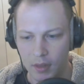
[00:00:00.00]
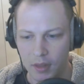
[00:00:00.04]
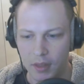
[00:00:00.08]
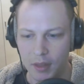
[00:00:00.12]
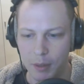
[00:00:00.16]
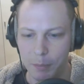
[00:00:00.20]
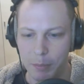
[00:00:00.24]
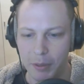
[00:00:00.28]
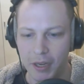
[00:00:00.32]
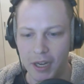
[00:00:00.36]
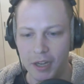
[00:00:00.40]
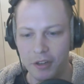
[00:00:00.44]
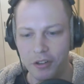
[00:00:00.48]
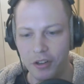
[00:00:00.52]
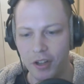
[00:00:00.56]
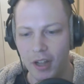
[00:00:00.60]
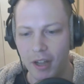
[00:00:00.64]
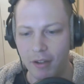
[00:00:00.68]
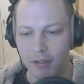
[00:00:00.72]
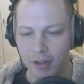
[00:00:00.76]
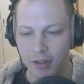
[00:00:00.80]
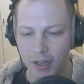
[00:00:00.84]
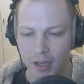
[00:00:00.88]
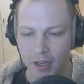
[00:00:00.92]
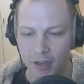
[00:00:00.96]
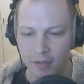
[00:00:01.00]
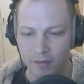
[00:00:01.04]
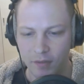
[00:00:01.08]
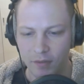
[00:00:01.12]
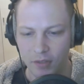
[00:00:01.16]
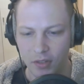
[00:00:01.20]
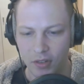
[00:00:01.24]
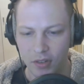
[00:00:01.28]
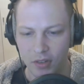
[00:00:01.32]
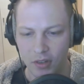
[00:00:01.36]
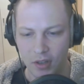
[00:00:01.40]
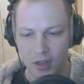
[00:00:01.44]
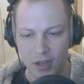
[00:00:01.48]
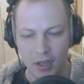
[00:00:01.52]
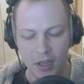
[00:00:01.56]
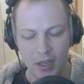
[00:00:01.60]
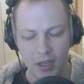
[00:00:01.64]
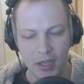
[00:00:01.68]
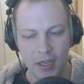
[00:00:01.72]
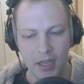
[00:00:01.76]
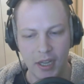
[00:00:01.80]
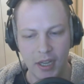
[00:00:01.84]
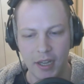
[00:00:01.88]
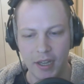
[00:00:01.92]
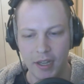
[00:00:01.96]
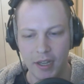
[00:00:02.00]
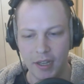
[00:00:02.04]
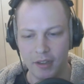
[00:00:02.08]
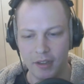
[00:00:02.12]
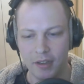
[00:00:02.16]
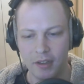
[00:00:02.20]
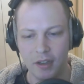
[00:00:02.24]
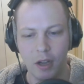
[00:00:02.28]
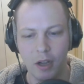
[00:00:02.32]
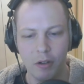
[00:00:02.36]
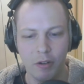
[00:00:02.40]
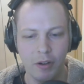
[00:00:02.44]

The potential outcomes, I'll